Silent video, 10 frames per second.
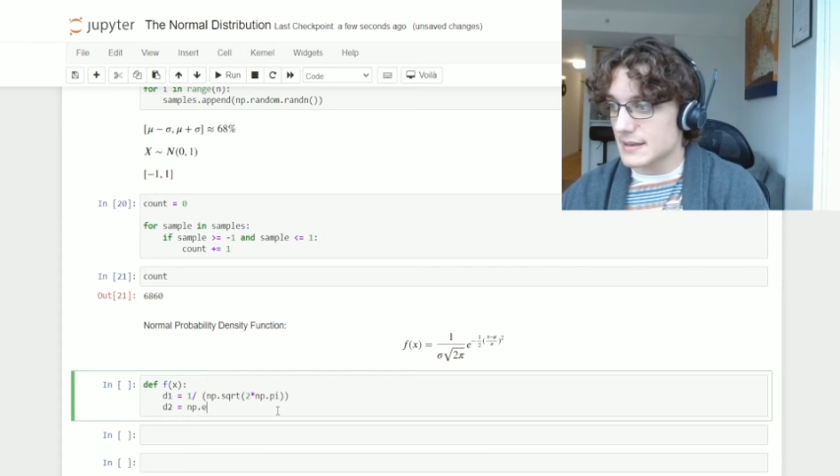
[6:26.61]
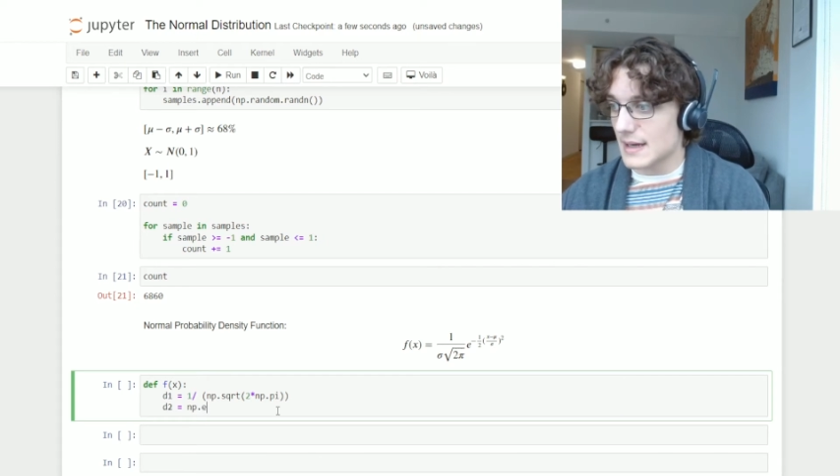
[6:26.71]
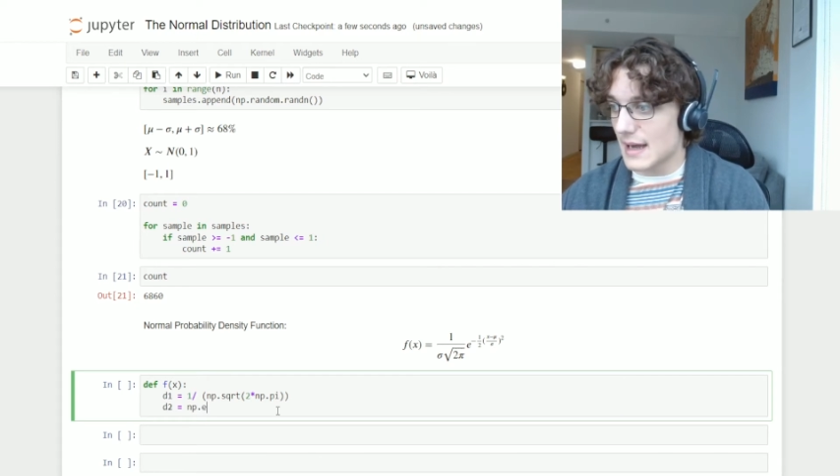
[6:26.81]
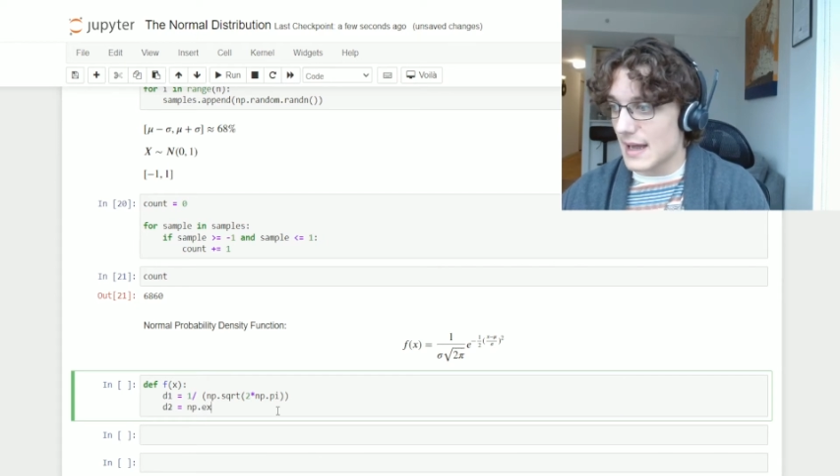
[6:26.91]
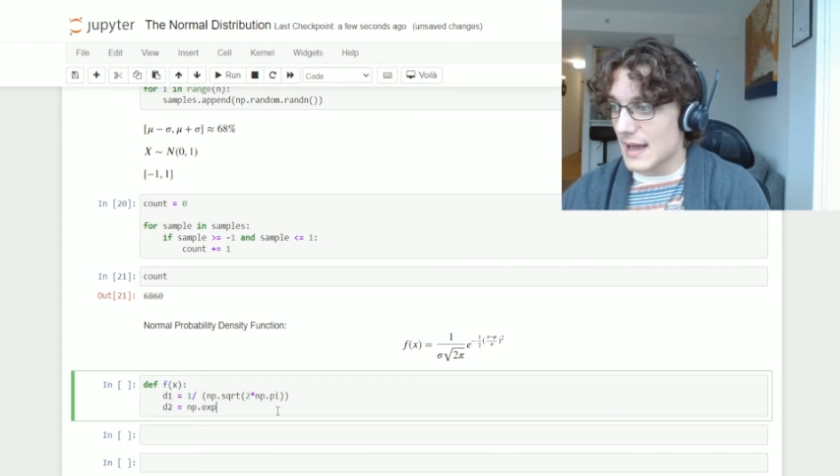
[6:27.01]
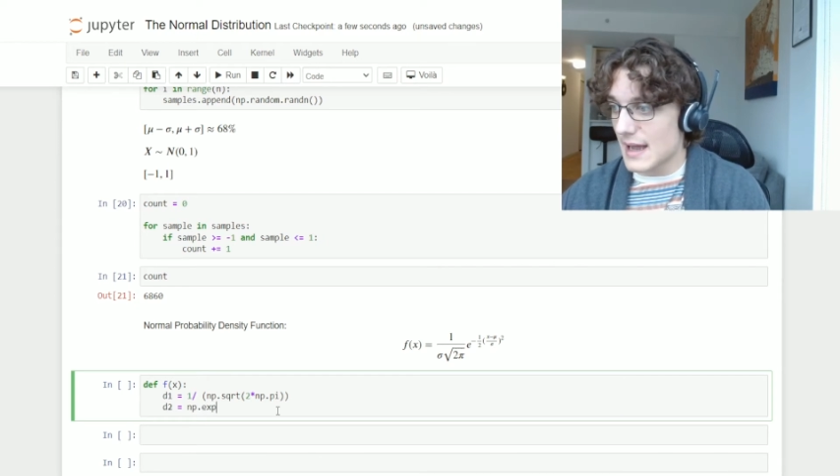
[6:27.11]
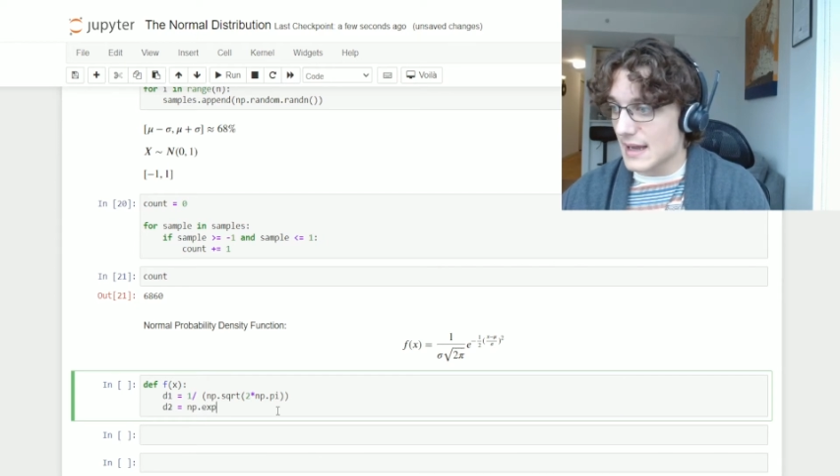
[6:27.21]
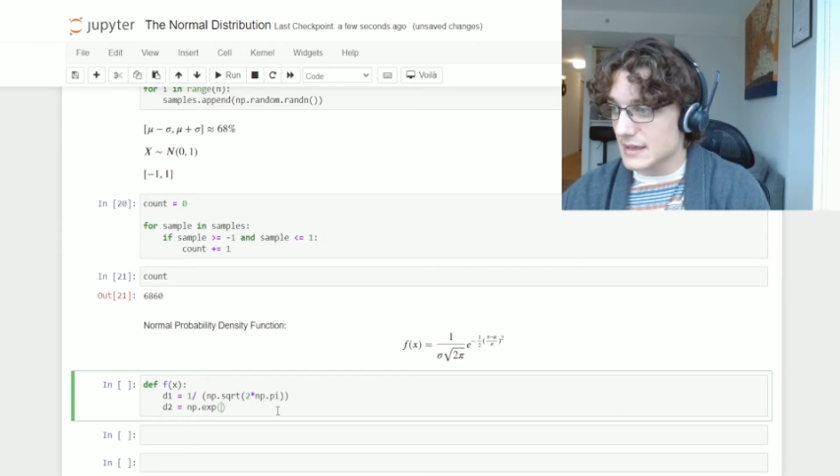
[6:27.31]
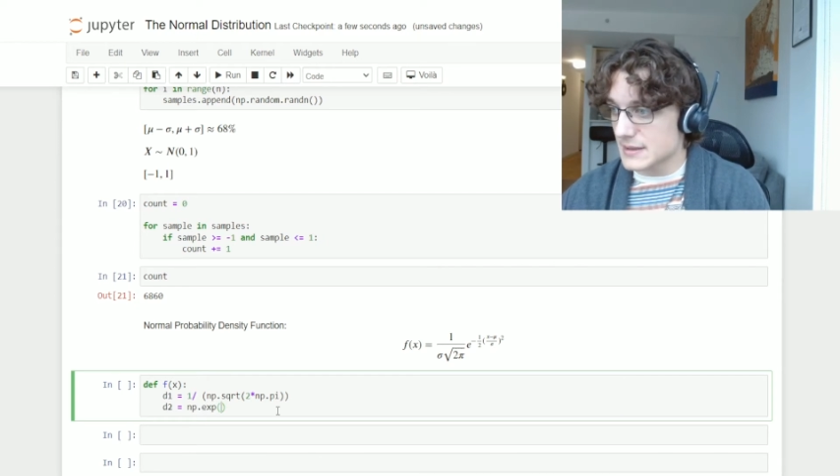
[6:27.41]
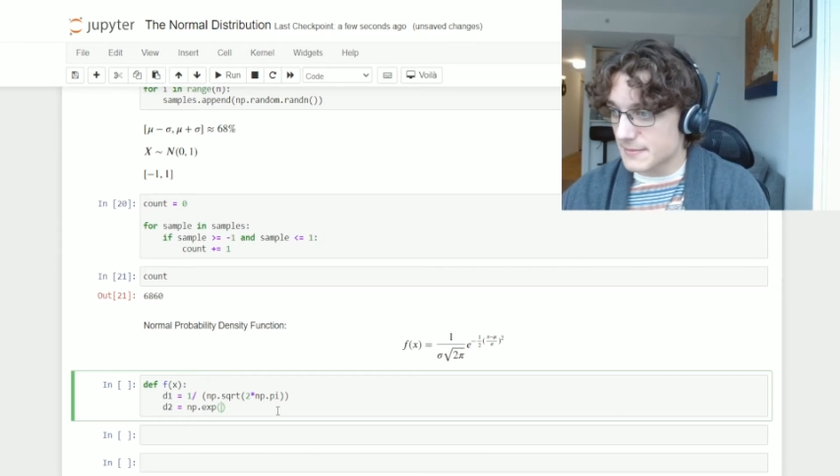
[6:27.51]
dot
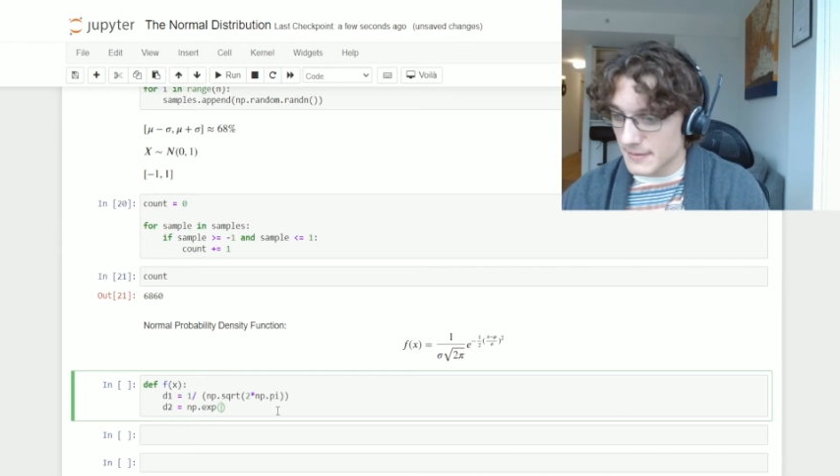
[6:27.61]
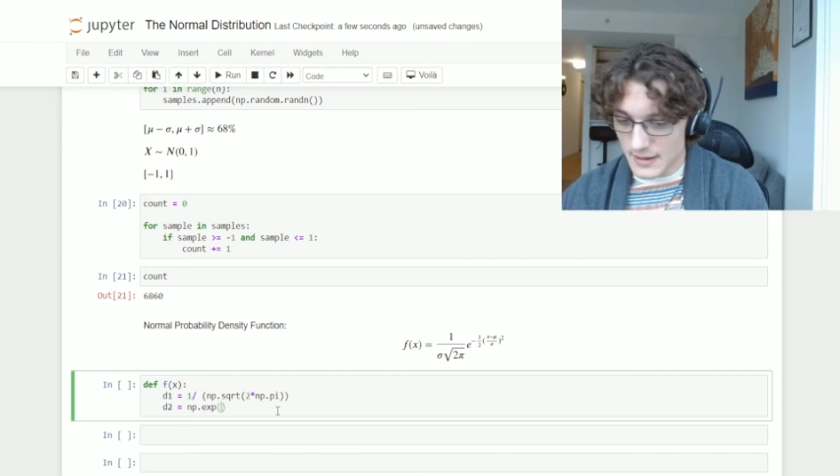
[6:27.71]
x,